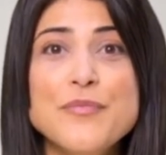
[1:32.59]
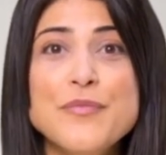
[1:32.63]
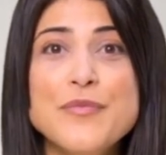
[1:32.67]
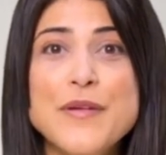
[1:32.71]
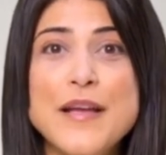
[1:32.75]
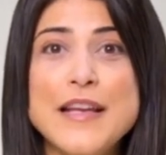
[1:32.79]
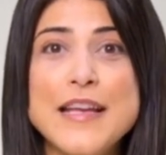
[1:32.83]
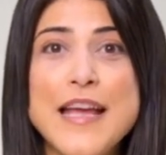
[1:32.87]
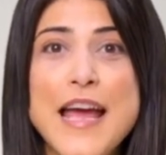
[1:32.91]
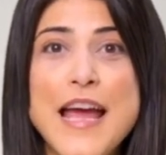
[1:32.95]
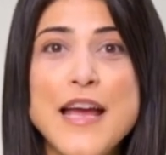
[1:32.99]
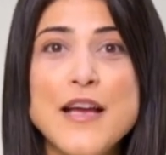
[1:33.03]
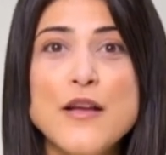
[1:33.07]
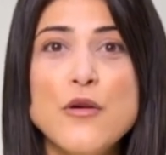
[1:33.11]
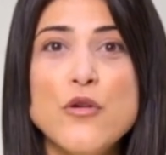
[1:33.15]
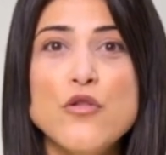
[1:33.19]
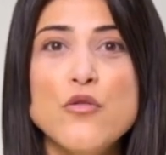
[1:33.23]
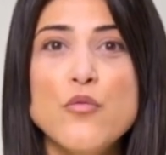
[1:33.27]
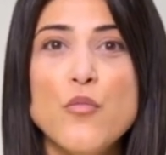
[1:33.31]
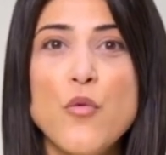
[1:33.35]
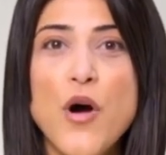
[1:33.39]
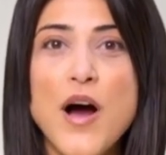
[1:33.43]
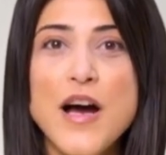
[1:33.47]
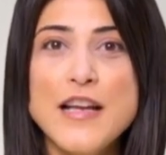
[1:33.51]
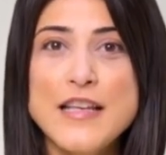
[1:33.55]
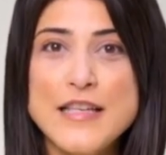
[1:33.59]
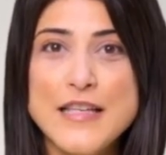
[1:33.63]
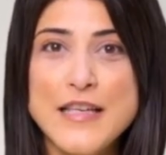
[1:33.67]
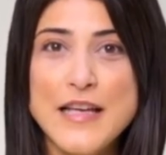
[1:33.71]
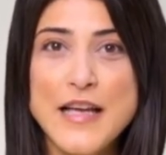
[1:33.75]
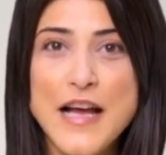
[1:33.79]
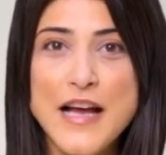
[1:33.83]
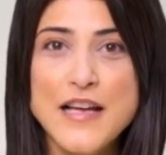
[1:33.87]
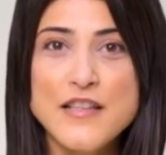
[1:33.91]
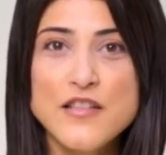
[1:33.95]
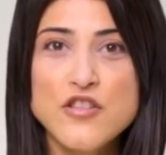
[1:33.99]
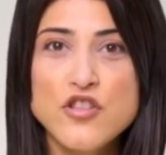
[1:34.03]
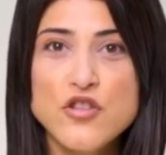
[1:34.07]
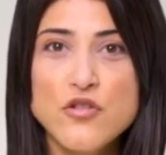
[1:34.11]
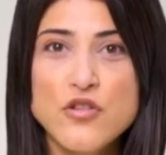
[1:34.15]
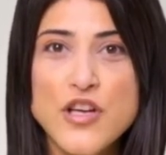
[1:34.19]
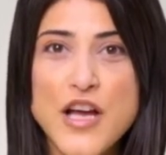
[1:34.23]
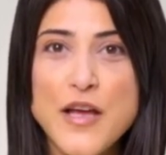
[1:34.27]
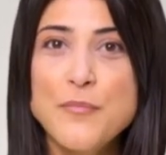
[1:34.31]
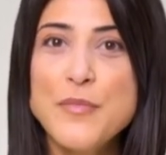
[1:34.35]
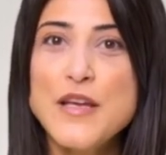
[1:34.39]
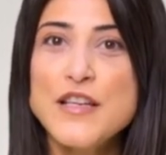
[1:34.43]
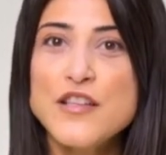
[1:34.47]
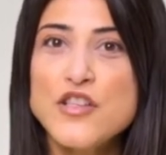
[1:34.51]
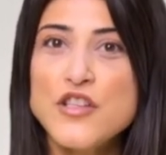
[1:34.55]
It handles 1- and
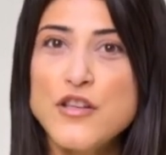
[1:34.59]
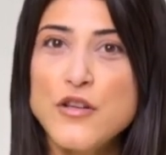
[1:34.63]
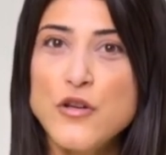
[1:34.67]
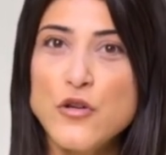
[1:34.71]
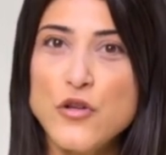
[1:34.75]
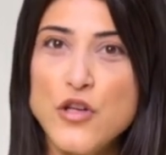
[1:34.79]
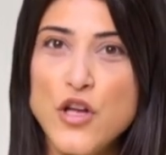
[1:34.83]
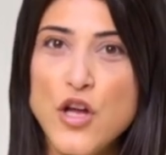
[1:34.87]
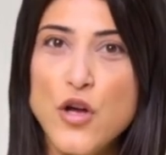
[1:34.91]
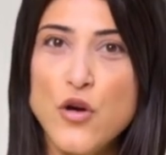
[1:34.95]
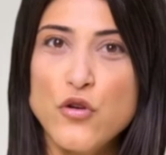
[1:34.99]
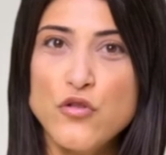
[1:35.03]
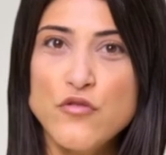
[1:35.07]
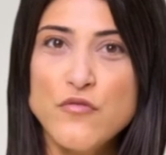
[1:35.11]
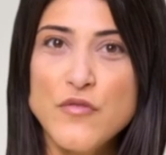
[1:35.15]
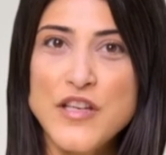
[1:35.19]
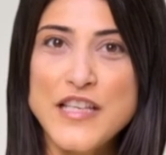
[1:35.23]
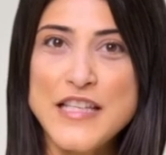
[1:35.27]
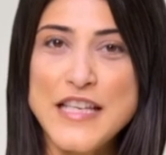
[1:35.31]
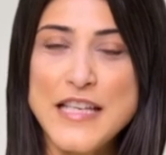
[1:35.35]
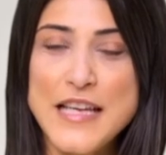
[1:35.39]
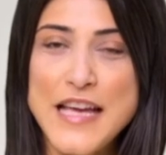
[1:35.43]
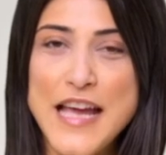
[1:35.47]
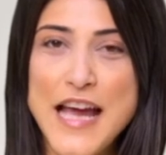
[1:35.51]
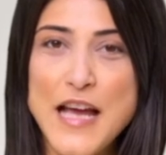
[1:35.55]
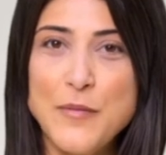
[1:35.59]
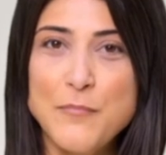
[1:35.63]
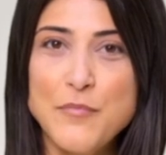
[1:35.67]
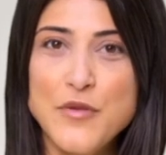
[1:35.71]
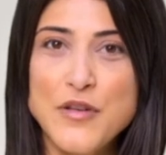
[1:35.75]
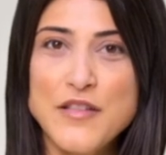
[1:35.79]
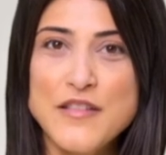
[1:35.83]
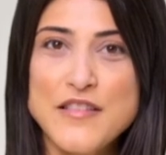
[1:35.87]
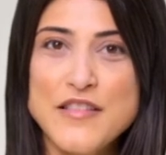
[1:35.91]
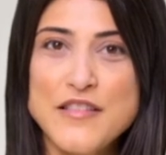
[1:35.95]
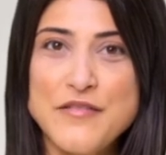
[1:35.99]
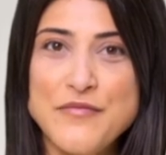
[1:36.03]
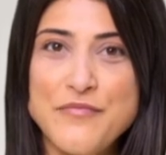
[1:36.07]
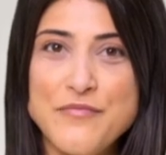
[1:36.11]
2-dimensional code-reading cameras.